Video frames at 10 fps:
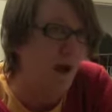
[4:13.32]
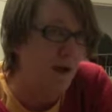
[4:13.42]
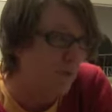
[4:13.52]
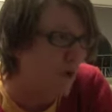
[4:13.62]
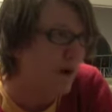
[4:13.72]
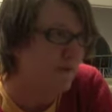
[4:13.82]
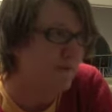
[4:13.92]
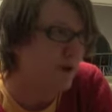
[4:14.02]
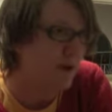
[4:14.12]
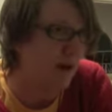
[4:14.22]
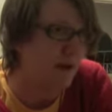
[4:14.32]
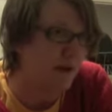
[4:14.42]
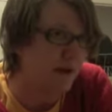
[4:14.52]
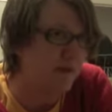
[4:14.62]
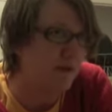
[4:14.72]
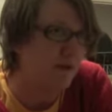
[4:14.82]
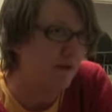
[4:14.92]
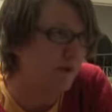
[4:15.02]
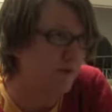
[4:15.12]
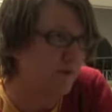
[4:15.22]
It was, but like I said, I
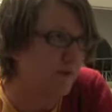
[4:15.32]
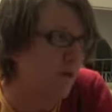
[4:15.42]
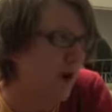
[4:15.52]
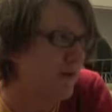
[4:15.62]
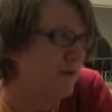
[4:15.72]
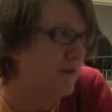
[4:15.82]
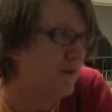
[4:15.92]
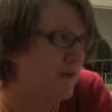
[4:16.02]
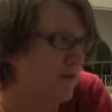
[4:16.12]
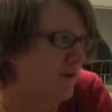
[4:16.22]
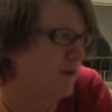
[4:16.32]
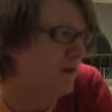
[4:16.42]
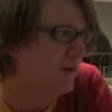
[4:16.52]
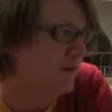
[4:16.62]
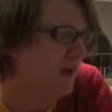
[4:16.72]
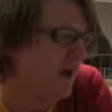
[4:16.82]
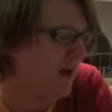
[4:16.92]
was also surprised because I really didn't,